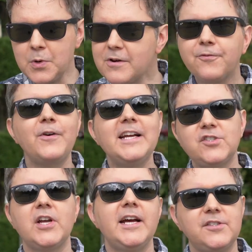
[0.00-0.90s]
When
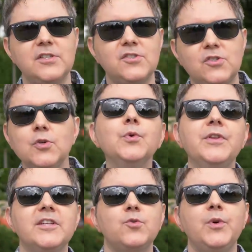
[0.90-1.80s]
franchises do
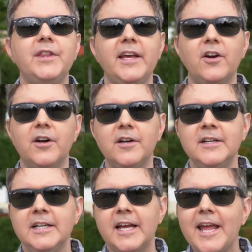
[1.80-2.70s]
this, when they are
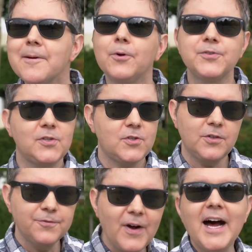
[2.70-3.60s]
able to
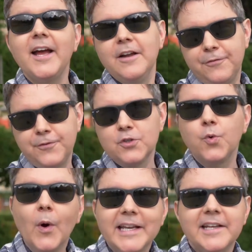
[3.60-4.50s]
survive for
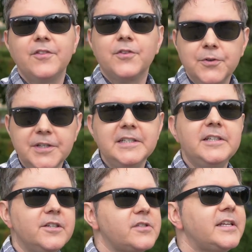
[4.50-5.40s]
20, 30
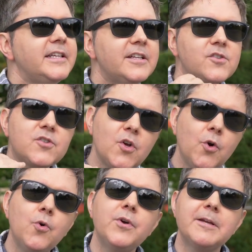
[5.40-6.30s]
years, I think it's
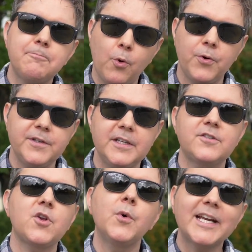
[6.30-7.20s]
so important
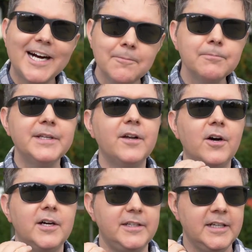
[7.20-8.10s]
and so incumbent
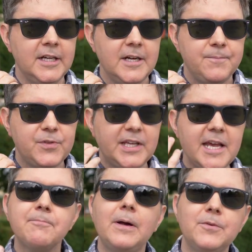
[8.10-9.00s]
on the
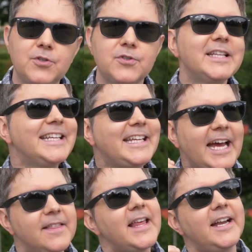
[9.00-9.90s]
game publishers to
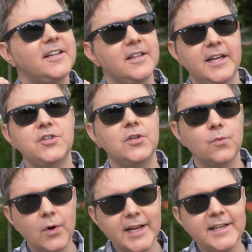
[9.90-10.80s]
get that
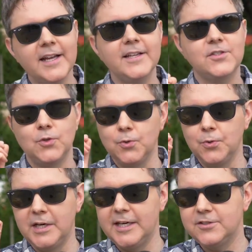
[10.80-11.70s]
collection right and
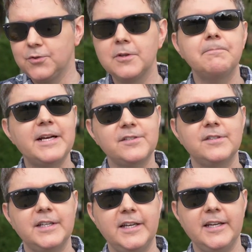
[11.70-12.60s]
to do the best
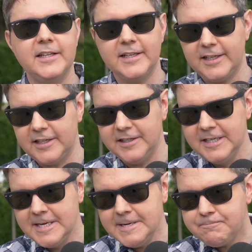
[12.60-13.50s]
that they can to kind of
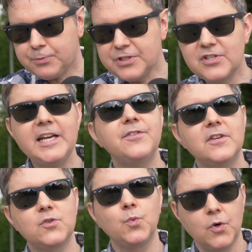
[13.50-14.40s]
present
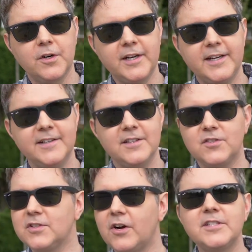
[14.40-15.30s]
this work,
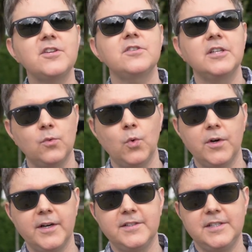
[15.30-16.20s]
this artistic
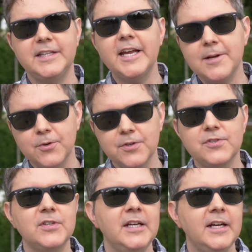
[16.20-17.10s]
work, to
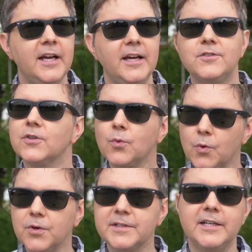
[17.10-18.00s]
gamers and to the
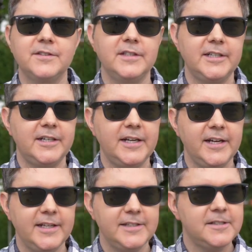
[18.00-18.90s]
world out there.
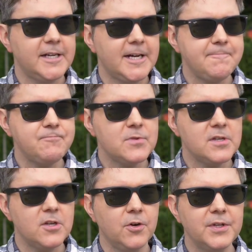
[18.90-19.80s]
And
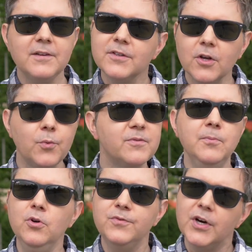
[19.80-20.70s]
even though we've
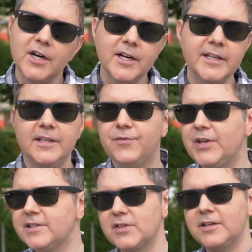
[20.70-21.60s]
moved on and
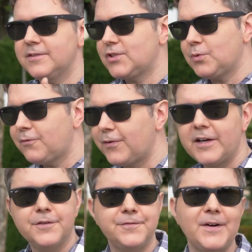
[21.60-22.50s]
things like Street
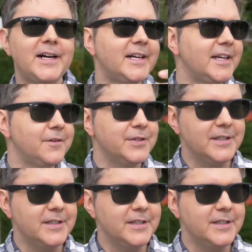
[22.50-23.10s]
Fighter V